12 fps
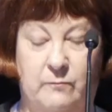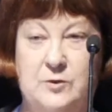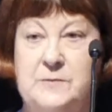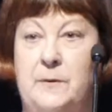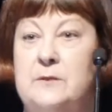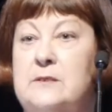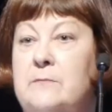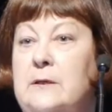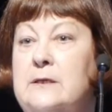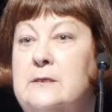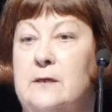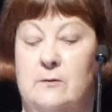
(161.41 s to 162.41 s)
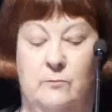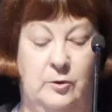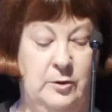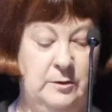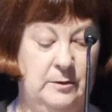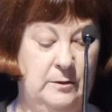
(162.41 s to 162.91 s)
responsibility at
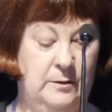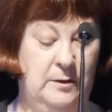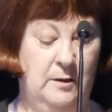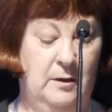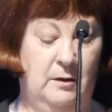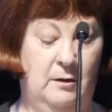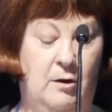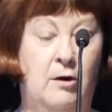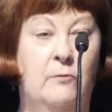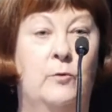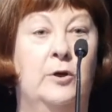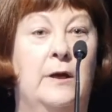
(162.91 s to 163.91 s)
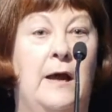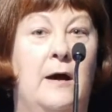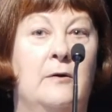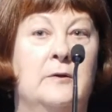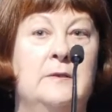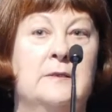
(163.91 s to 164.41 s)
work, long work
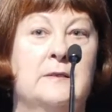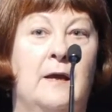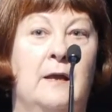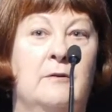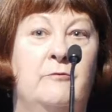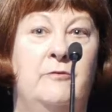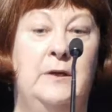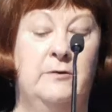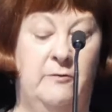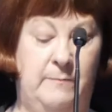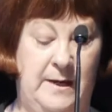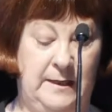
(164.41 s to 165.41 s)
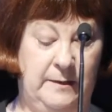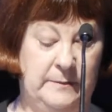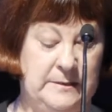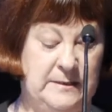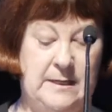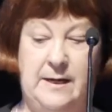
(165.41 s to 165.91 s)
hours, and the fear of making
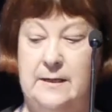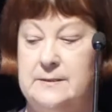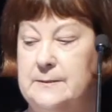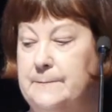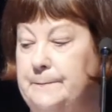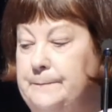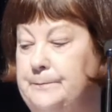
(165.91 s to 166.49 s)
mistakes.